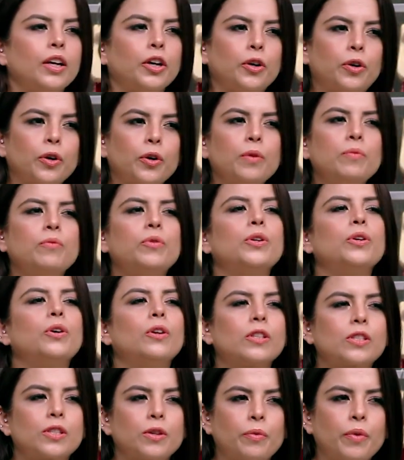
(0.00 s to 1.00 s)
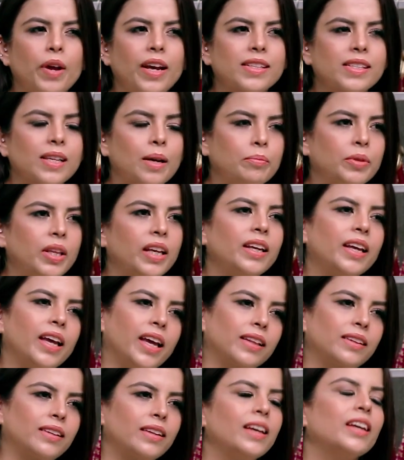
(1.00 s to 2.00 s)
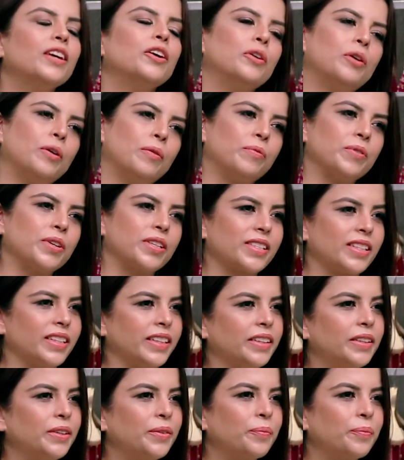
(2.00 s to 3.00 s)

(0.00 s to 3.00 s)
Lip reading: Groom would also wear something ethnic, obviously.